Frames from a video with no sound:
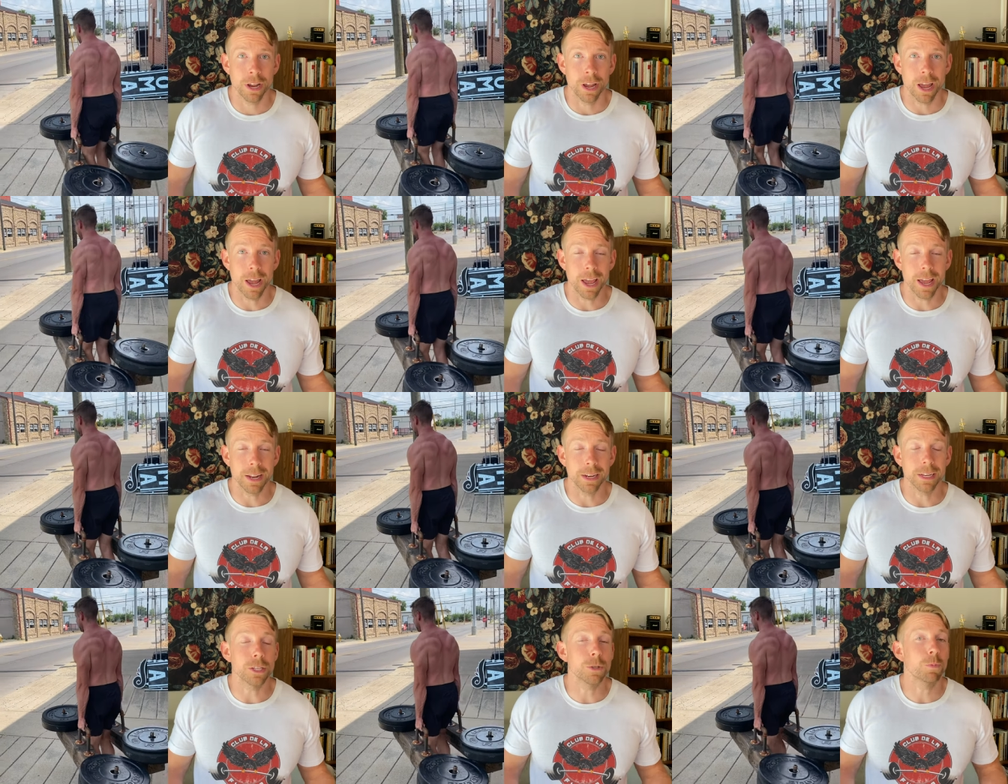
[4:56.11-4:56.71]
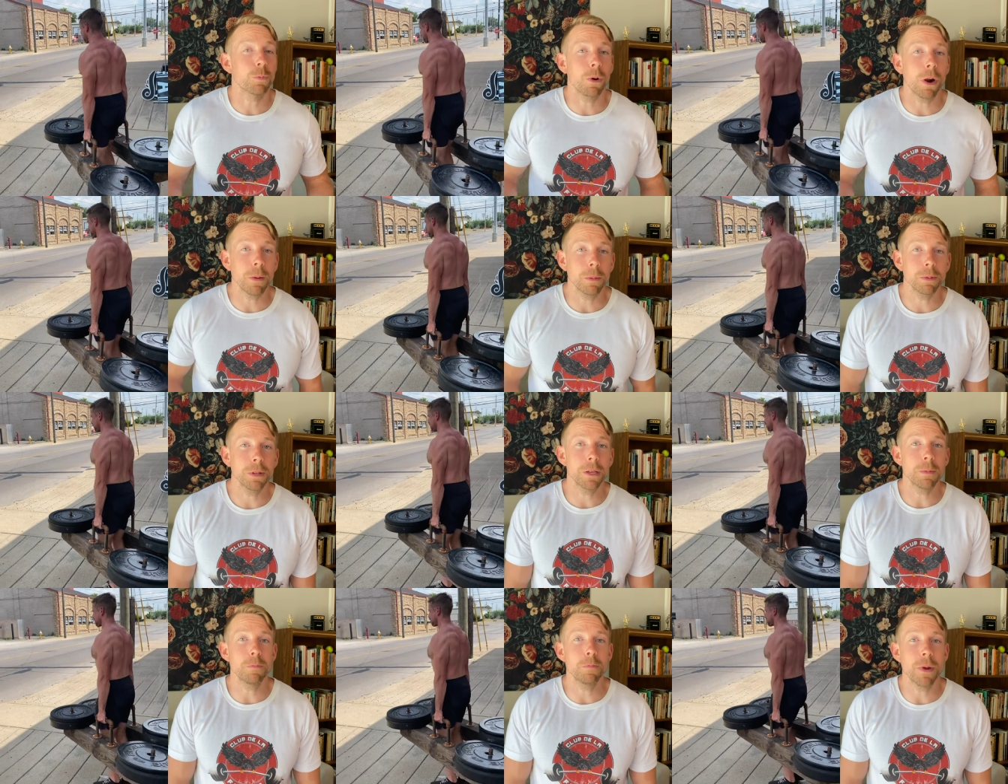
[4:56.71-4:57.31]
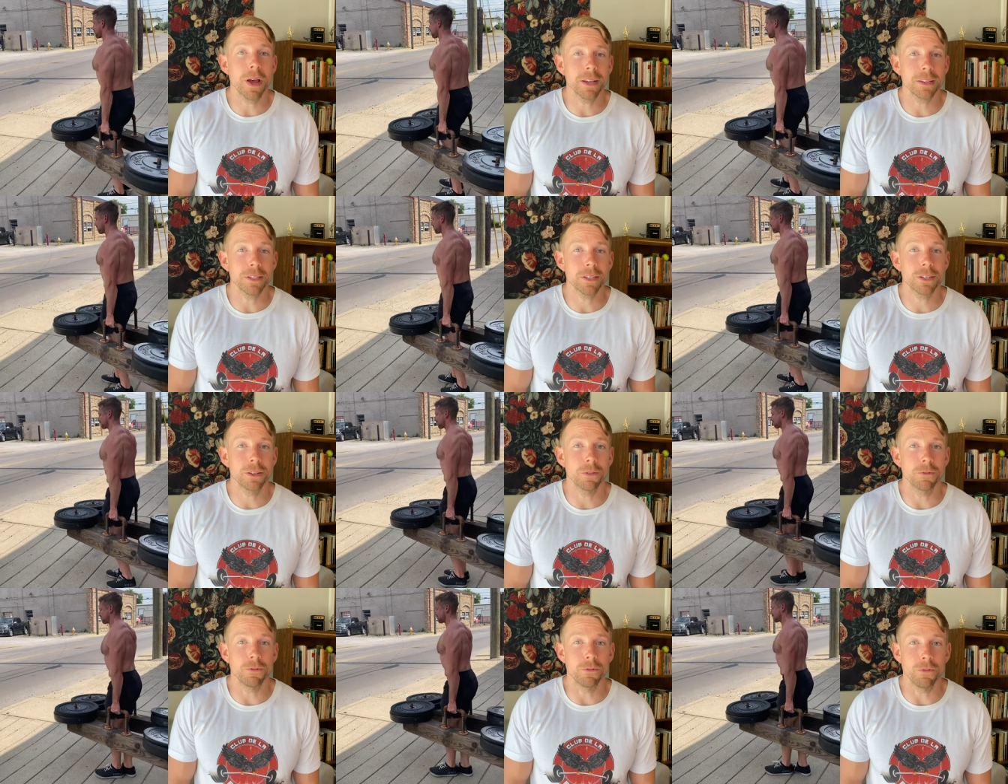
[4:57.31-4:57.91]
and it's probably best
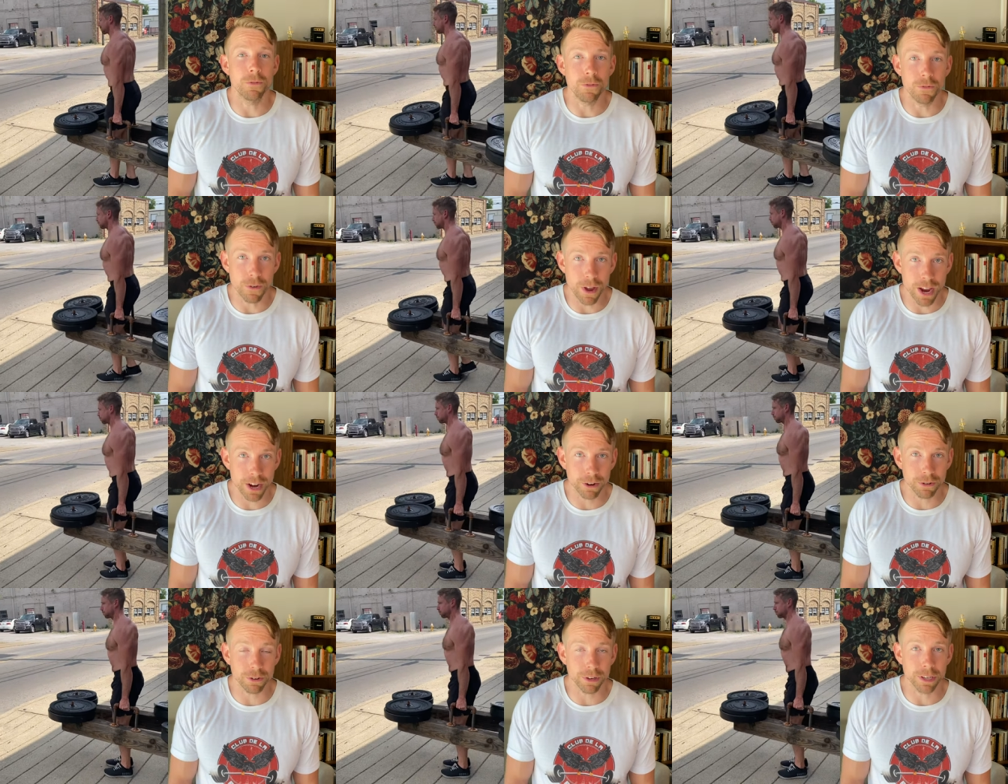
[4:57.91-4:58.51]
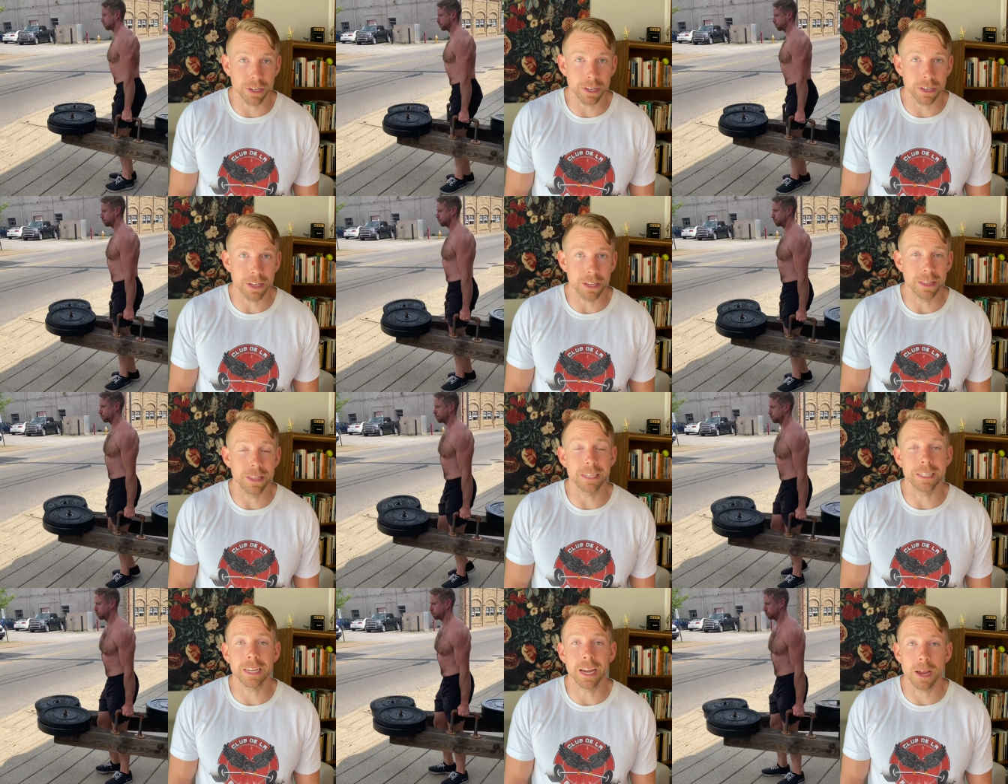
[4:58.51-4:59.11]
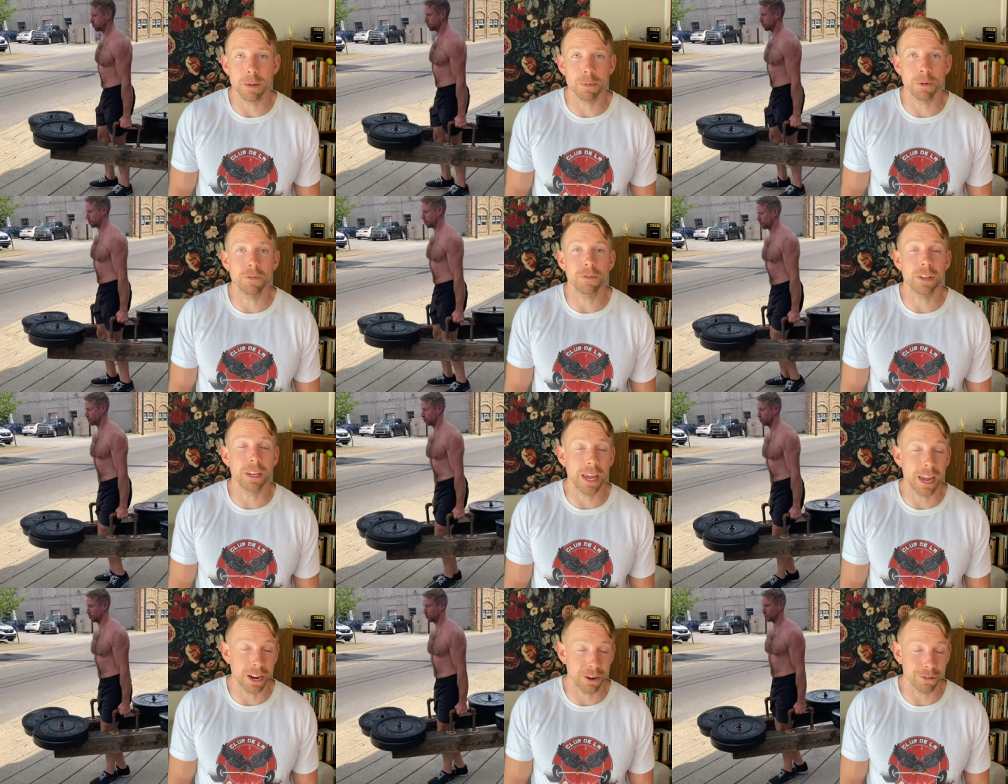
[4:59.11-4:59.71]
to vary the type of
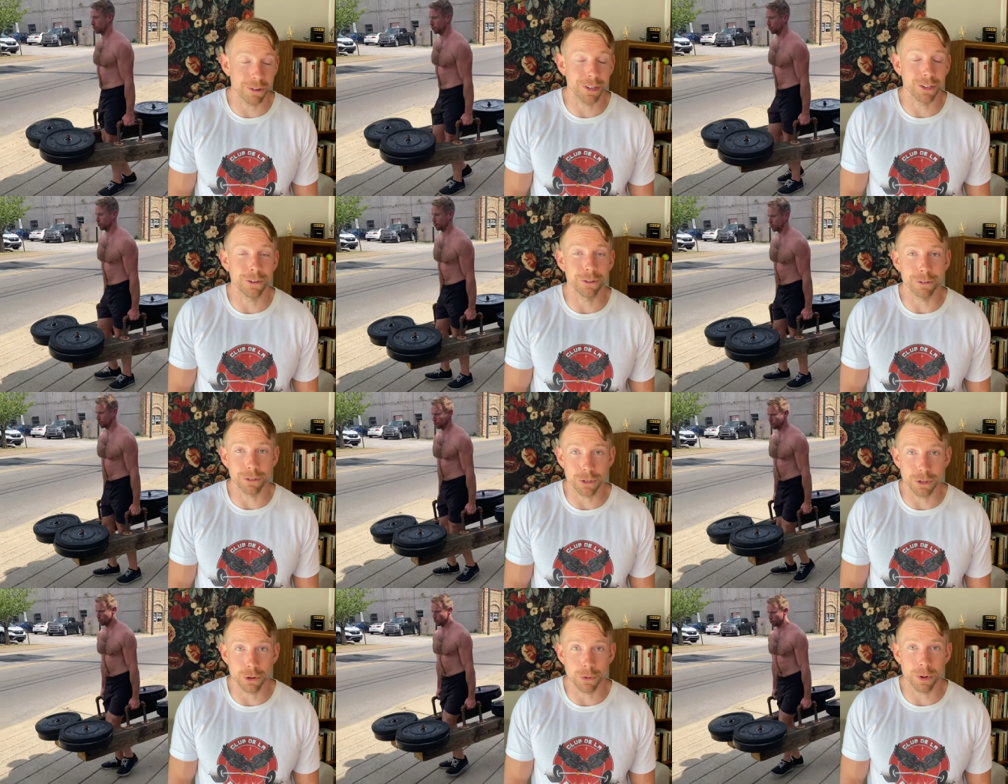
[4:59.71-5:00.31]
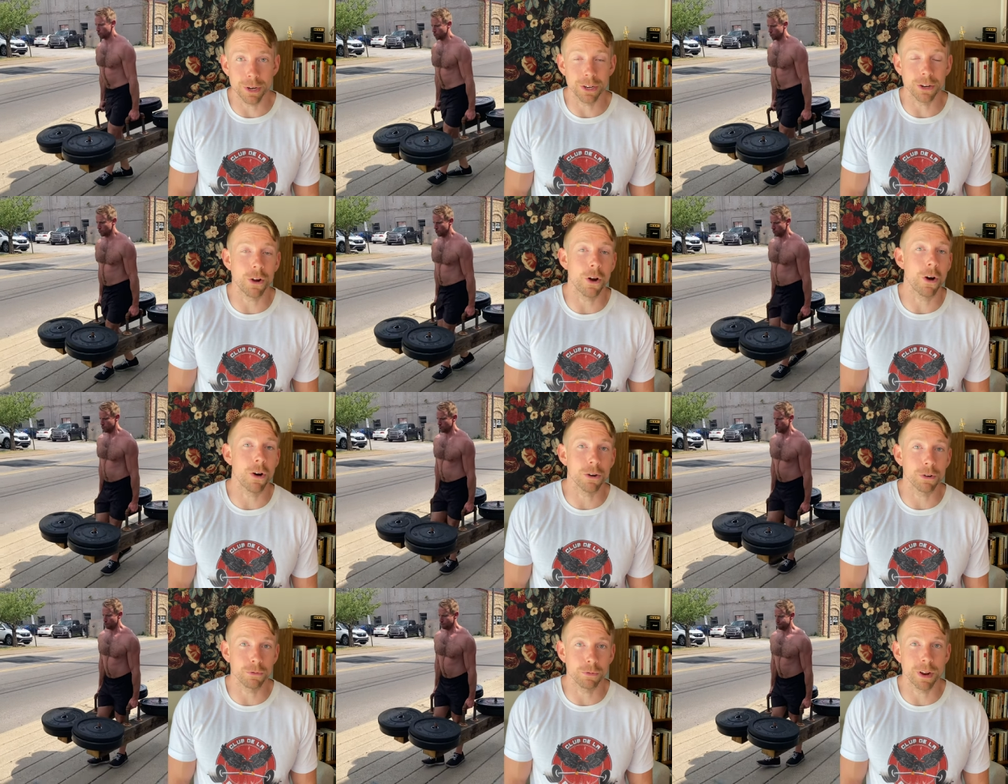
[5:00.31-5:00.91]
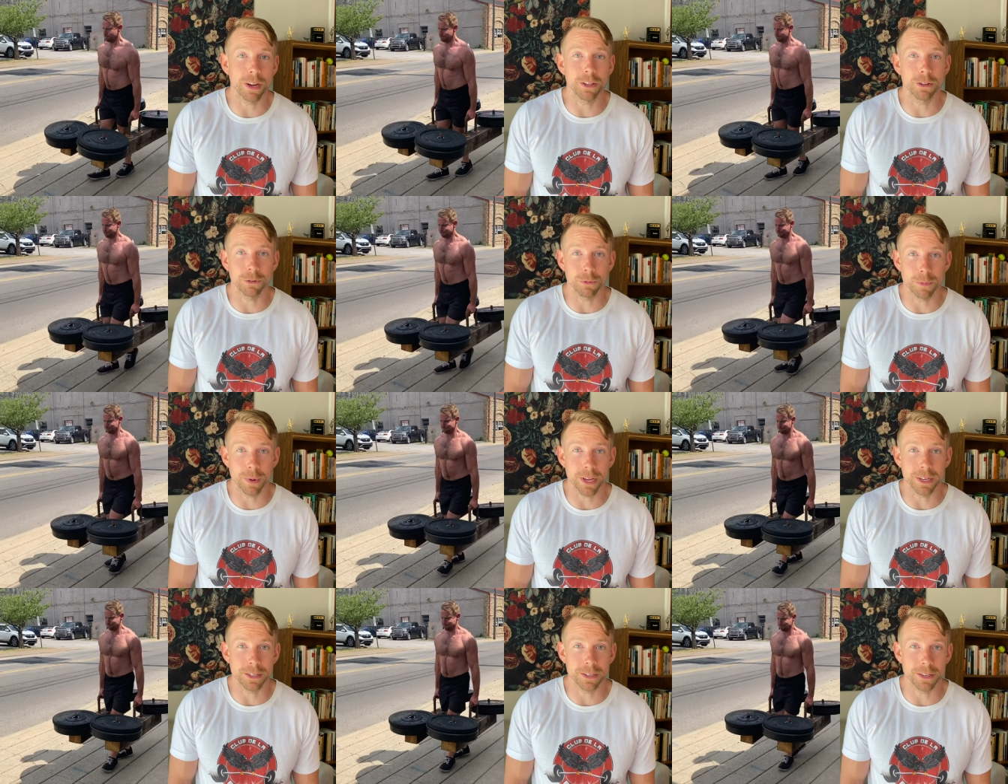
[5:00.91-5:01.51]
carry you're doing on a regular
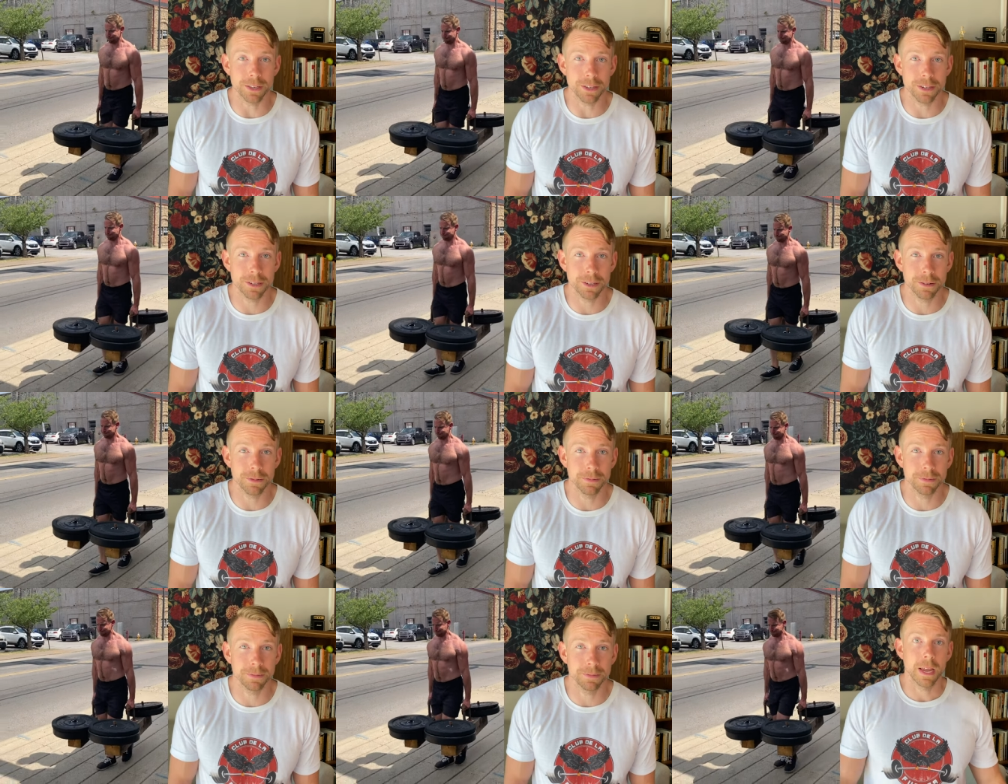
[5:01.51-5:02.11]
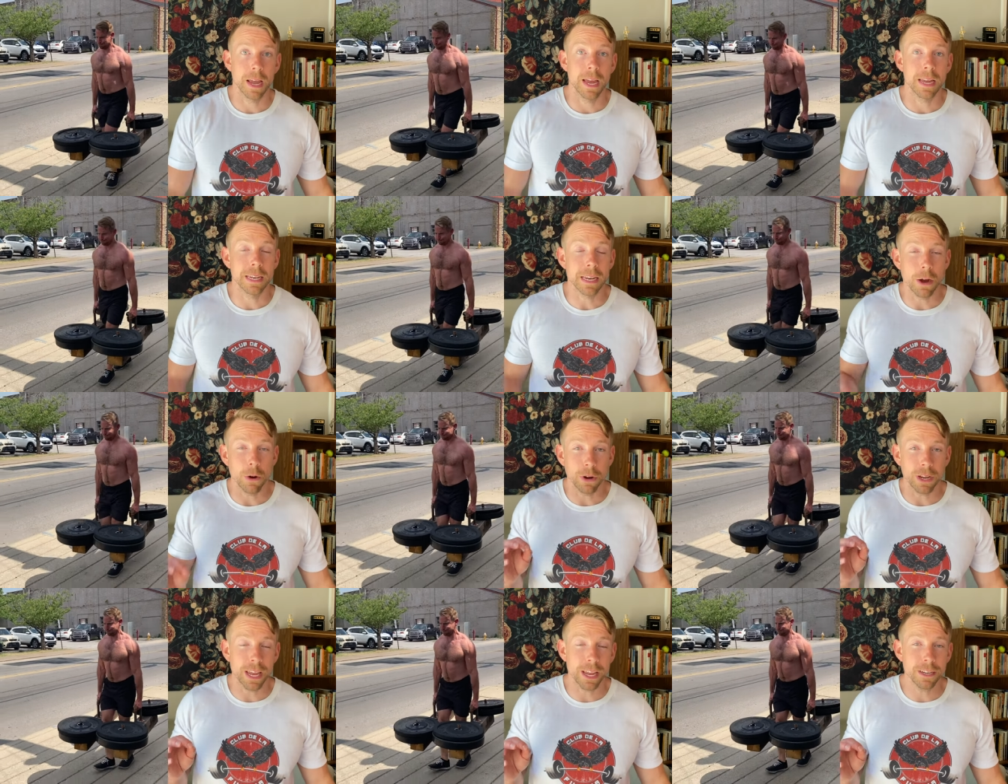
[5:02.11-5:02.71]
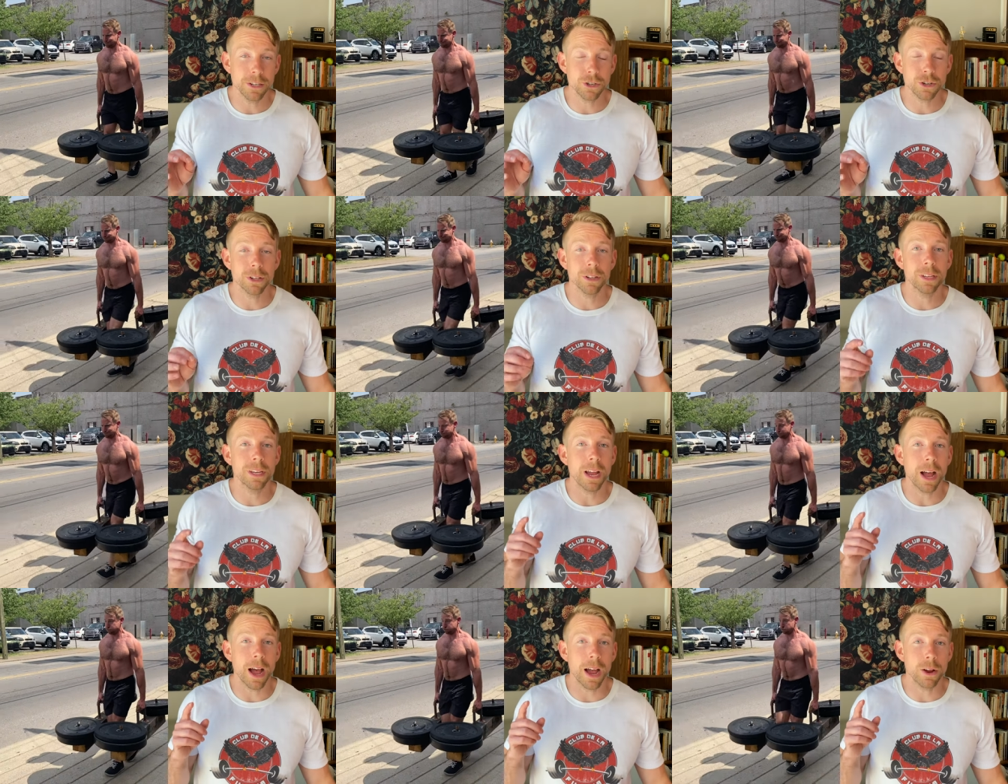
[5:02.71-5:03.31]
basis. Now,
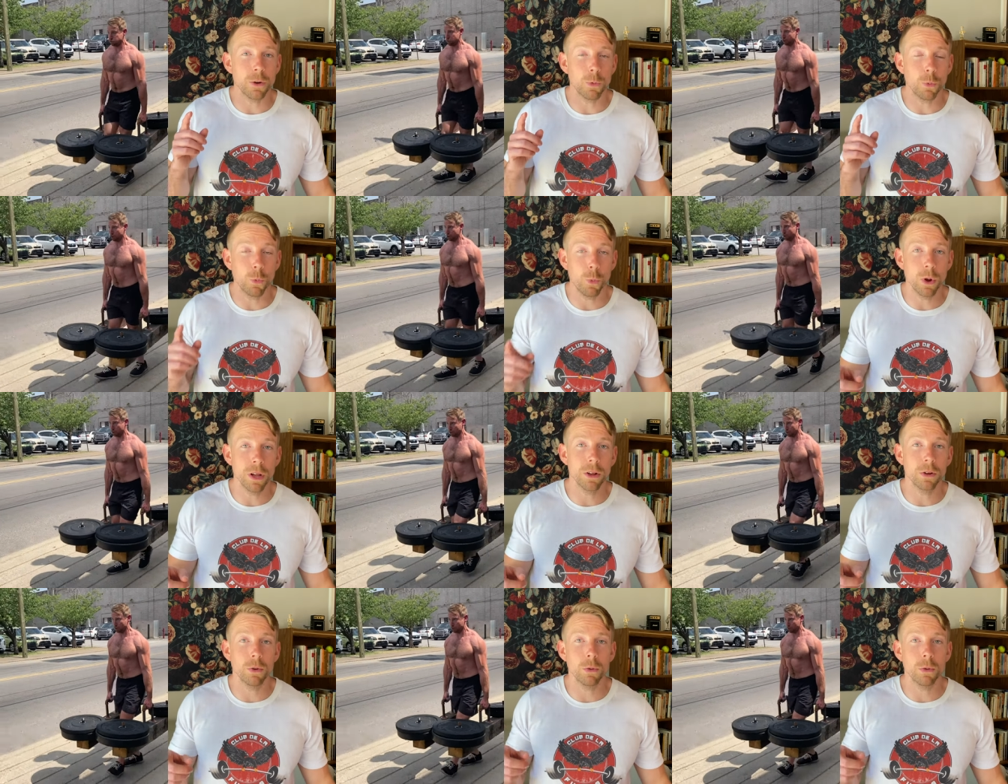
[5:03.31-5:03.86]
occasionally I will